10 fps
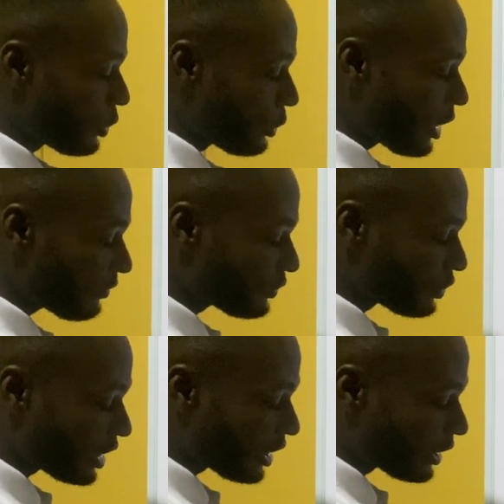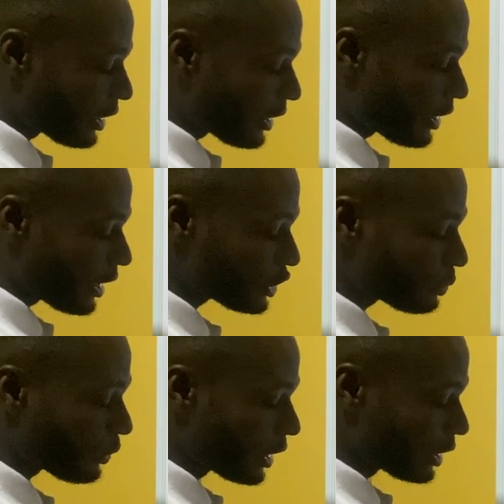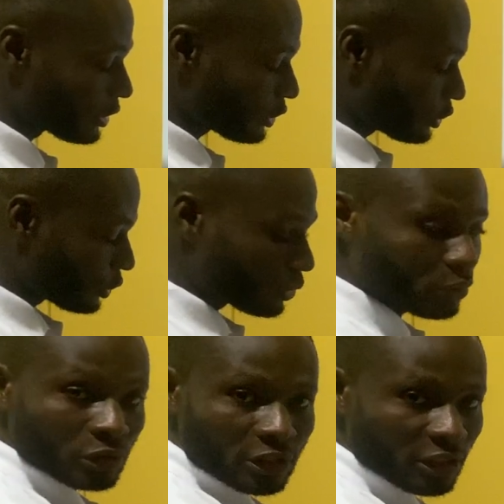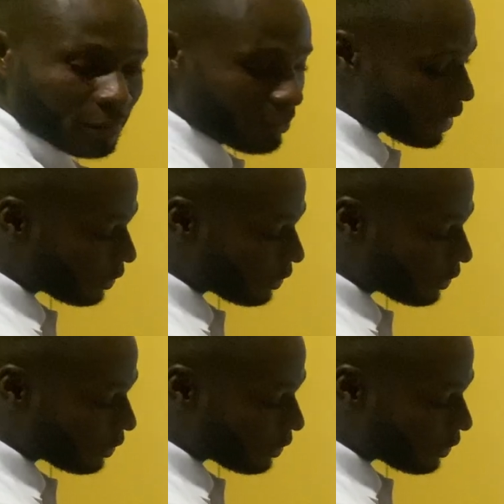we have to take the exponent to the back